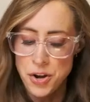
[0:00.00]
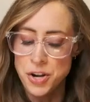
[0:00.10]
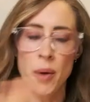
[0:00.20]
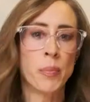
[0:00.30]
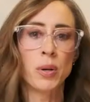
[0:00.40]

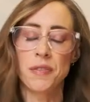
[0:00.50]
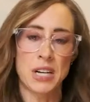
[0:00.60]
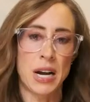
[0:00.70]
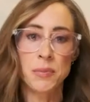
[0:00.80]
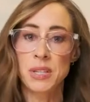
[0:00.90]
number of
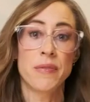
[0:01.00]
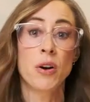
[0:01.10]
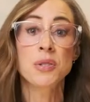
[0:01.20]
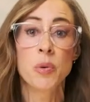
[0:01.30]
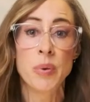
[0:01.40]
times. I've
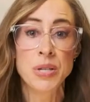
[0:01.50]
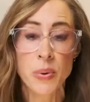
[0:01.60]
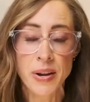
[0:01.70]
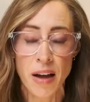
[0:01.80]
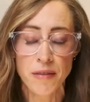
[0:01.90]
also been
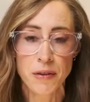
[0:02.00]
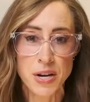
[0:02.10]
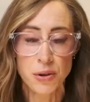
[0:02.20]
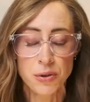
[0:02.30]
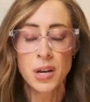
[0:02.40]
doing that for
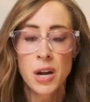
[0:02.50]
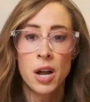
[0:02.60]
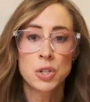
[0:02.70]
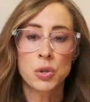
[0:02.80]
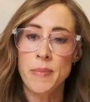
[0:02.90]
years.
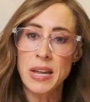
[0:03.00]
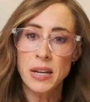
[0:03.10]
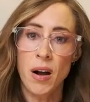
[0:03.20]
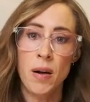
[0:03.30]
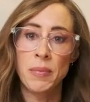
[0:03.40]
So I make
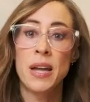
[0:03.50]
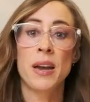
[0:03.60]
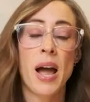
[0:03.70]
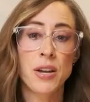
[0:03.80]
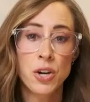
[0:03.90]
an
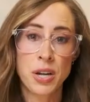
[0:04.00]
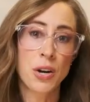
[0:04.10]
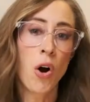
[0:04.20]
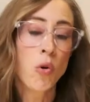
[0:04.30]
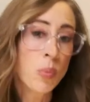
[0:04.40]
omelet, I cook
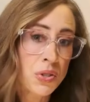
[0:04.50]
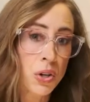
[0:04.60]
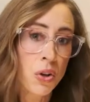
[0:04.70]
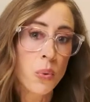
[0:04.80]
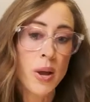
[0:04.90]
it almost
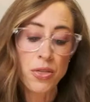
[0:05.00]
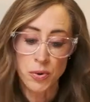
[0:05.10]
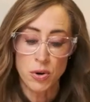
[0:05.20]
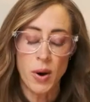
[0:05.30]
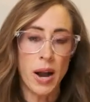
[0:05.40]
all the way
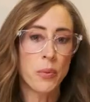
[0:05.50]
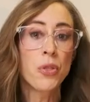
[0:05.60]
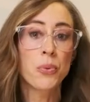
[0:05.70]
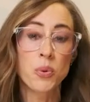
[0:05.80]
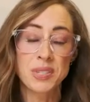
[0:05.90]
through. I will
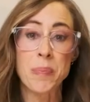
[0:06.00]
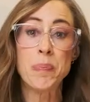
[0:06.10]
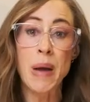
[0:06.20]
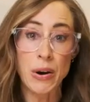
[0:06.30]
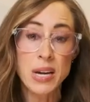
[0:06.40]
throw some
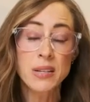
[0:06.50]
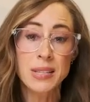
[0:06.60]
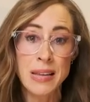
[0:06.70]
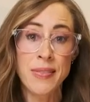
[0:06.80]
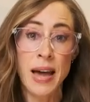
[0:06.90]
berries
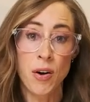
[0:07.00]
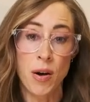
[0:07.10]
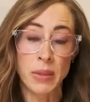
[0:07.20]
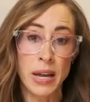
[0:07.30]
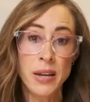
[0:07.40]
in that
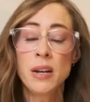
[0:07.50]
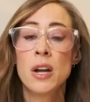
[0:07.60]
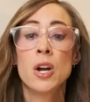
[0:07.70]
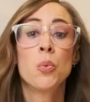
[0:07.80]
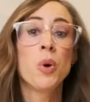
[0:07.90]
omelet
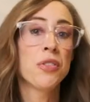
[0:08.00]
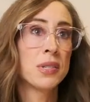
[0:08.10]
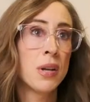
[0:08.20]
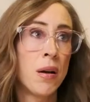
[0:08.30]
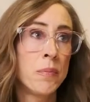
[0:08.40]
with
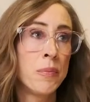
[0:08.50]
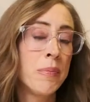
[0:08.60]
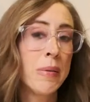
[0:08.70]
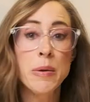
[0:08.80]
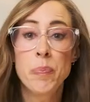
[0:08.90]
some
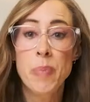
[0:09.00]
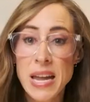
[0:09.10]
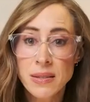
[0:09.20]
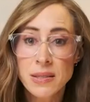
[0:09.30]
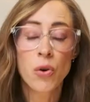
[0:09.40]
maybe
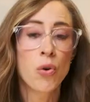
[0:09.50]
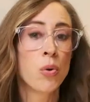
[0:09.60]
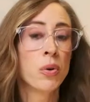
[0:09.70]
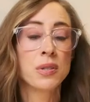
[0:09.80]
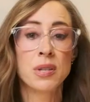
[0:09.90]

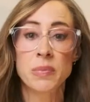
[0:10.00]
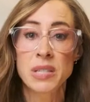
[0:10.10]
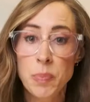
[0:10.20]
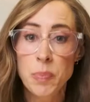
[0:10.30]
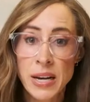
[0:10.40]
basil, some
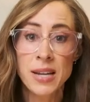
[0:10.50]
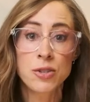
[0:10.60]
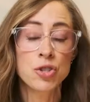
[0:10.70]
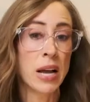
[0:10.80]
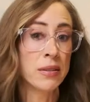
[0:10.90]

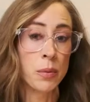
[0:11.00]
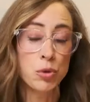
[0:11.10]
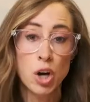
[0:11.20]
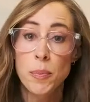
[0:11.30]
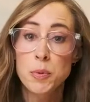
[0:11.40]
spinach, and some
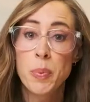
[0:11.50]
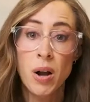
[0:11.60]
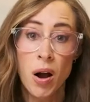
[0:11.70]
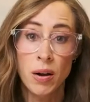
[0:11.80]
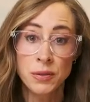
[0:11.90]
chopped
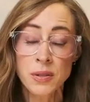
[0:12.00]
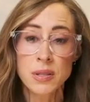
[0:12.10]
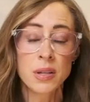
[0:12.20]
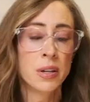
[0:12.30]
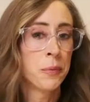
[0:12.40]
pecans.